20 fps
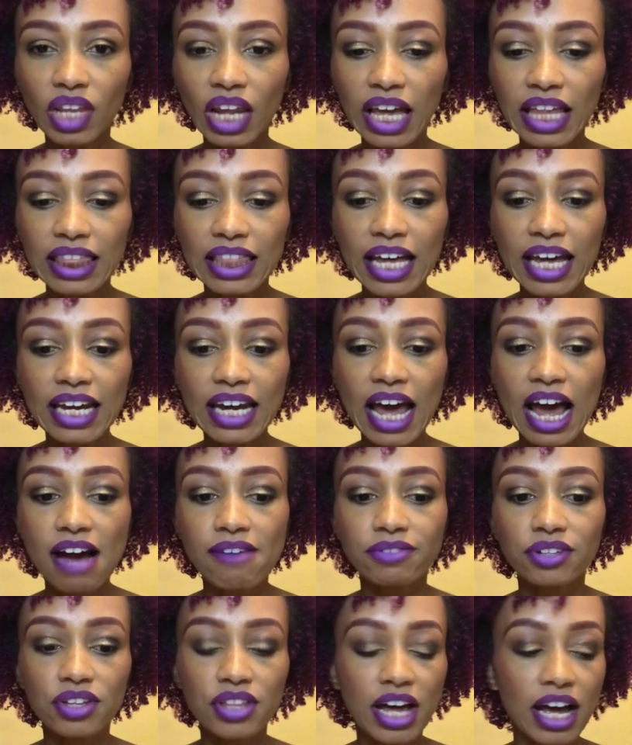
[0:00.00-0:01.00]
Then
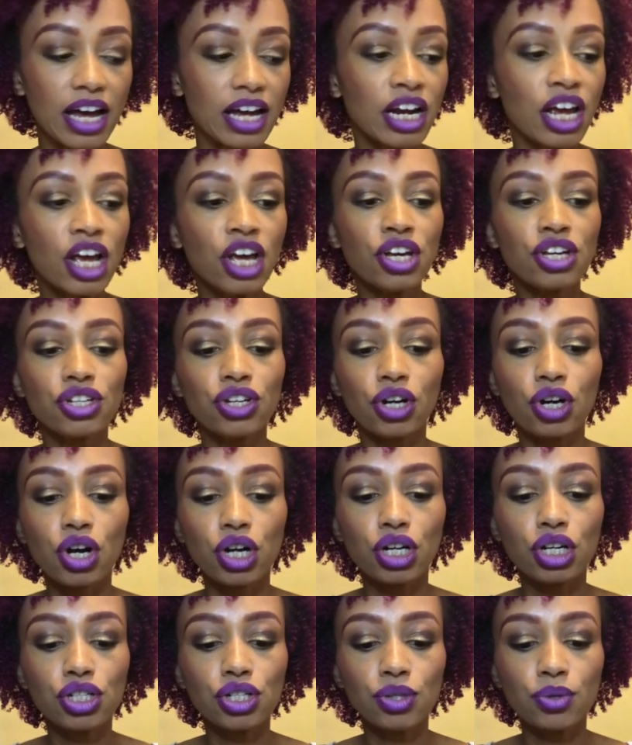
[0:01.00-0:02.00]
after that, you're
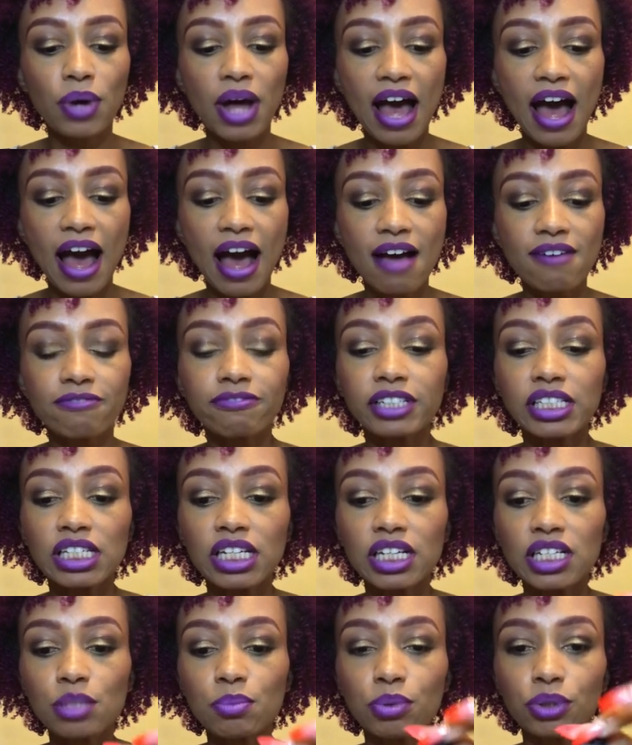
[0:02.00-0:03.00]
going to do 1/2
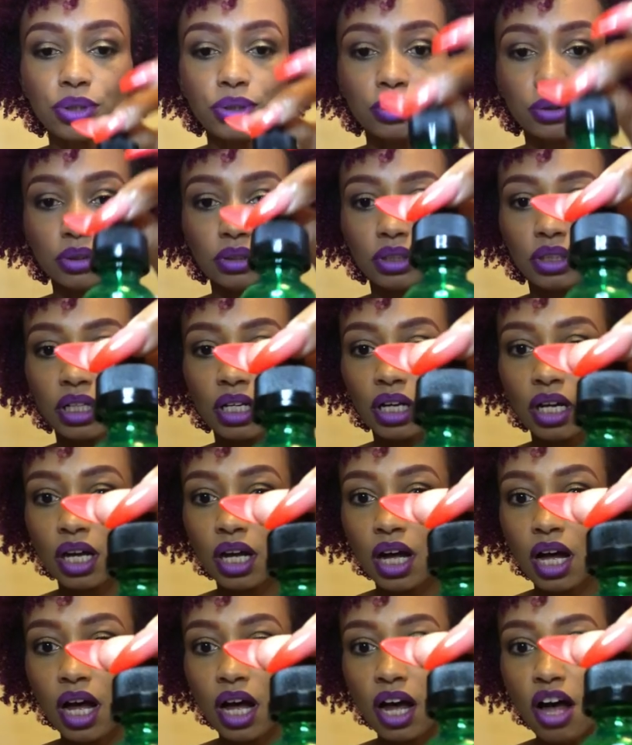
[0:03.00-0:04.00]
teaspoon
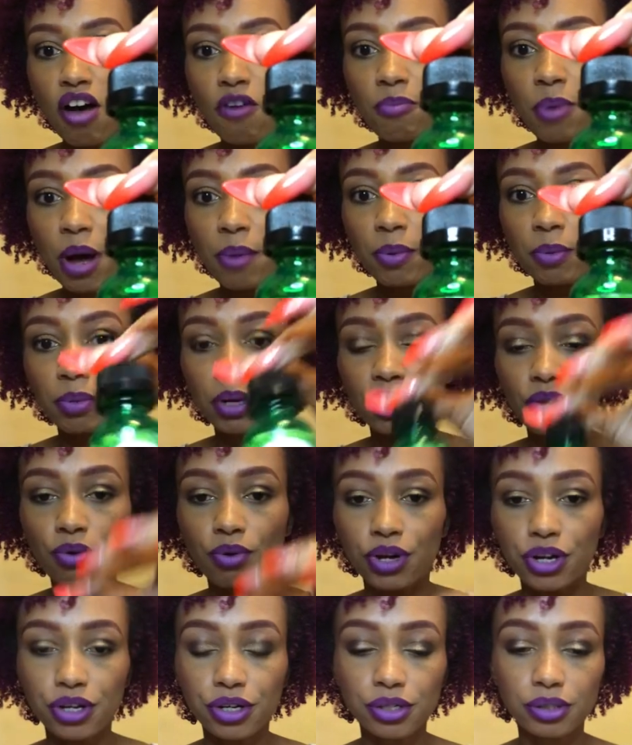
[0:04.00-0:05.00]
of peppermint
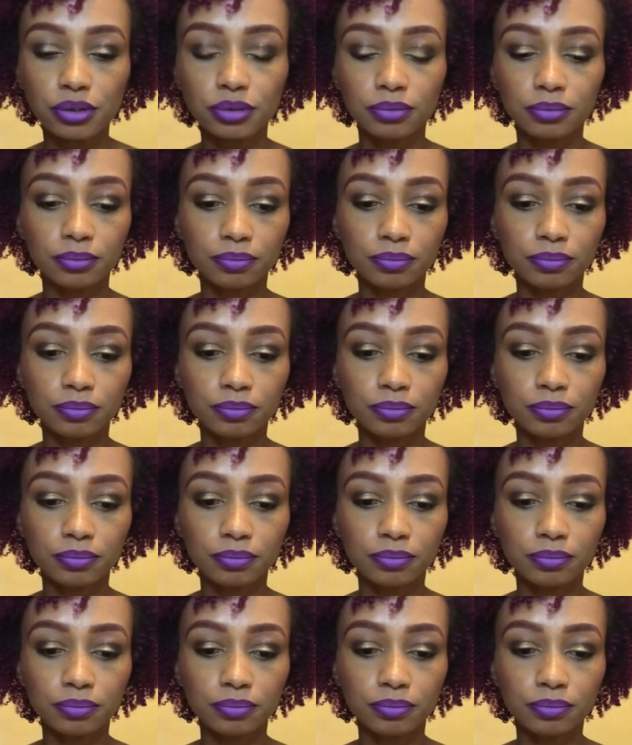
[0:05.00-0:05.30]
oil